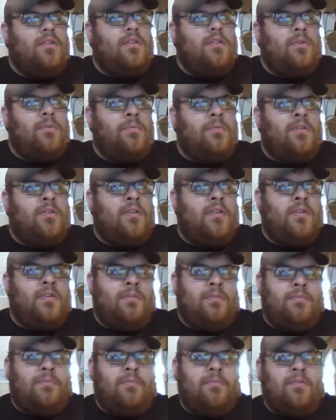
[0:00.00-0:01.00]
Open
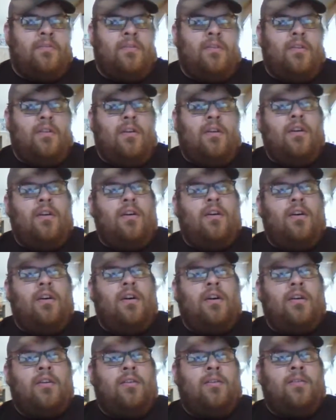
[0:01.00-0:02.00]
another.
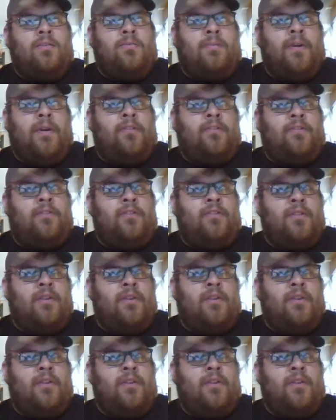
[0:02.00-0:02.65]
I got another page here